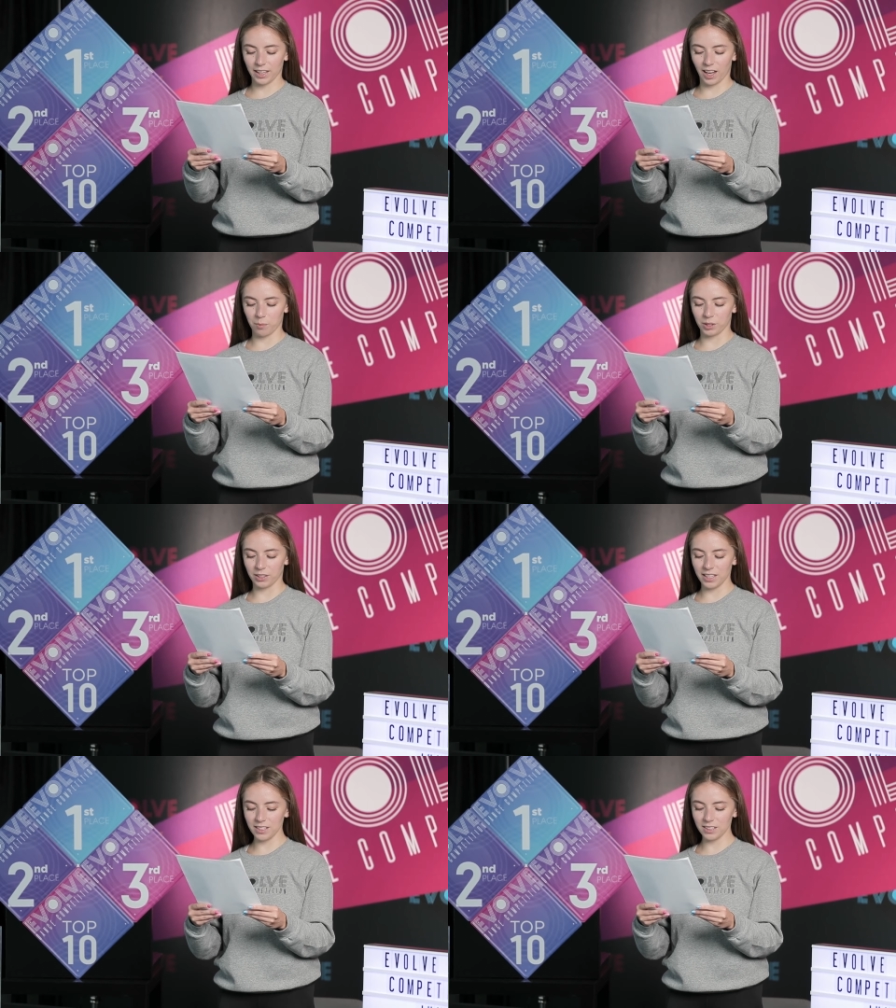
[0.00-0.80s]
Kick Up Your
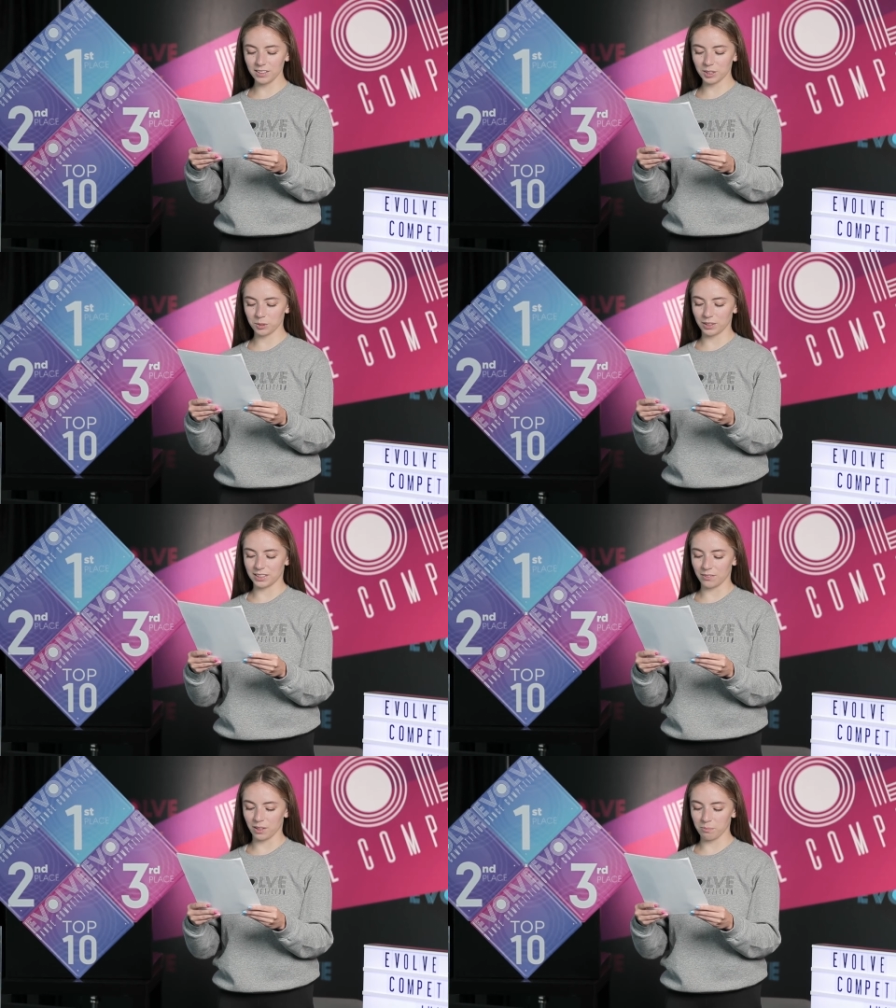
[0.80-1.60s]
Heels,
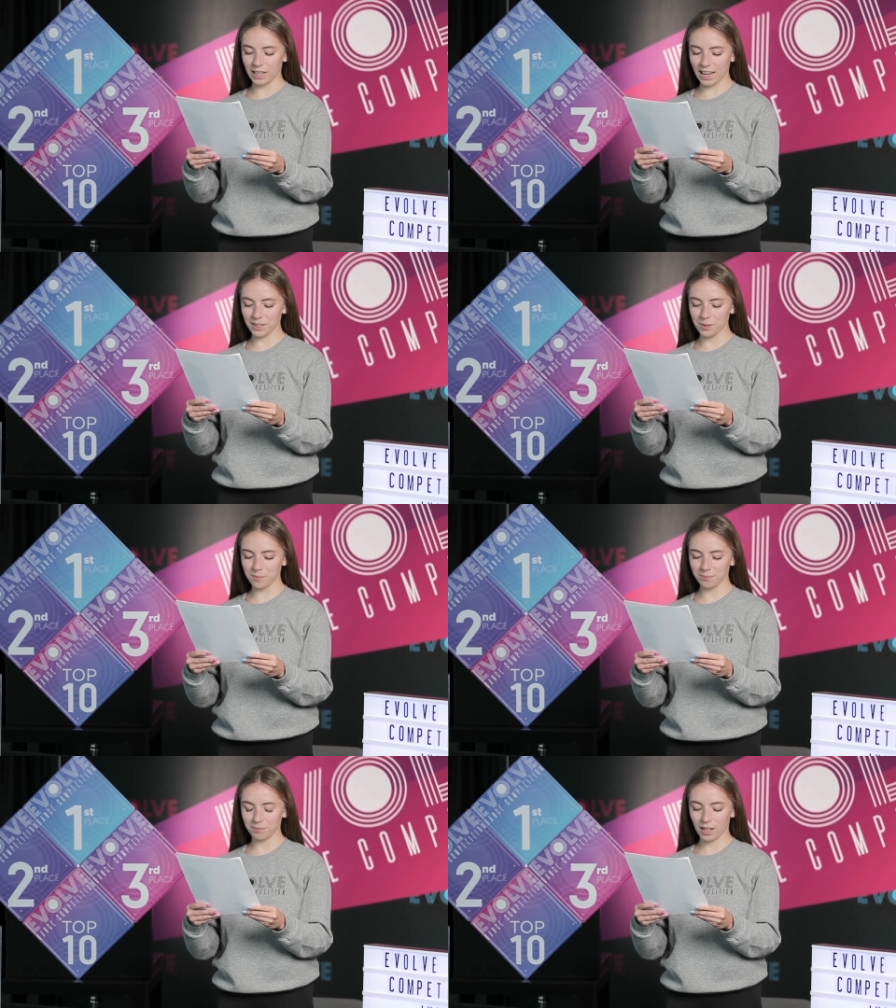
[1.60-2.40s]
receiving
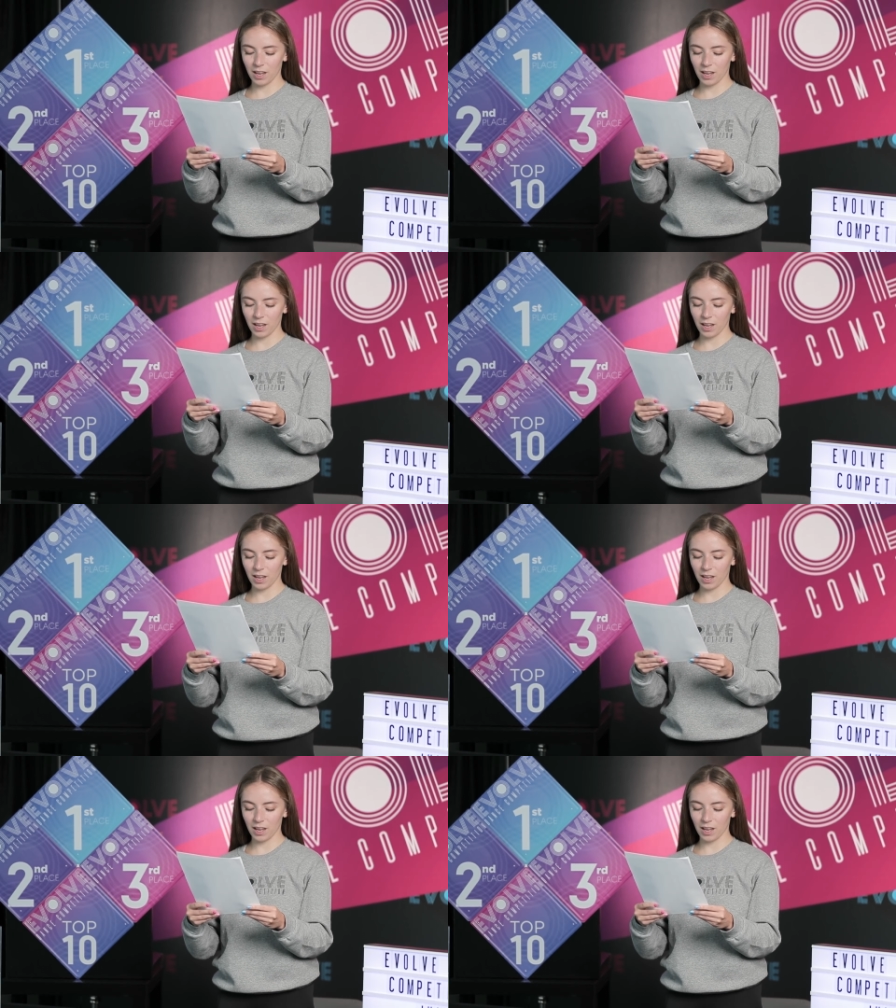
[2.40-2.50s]
platinum.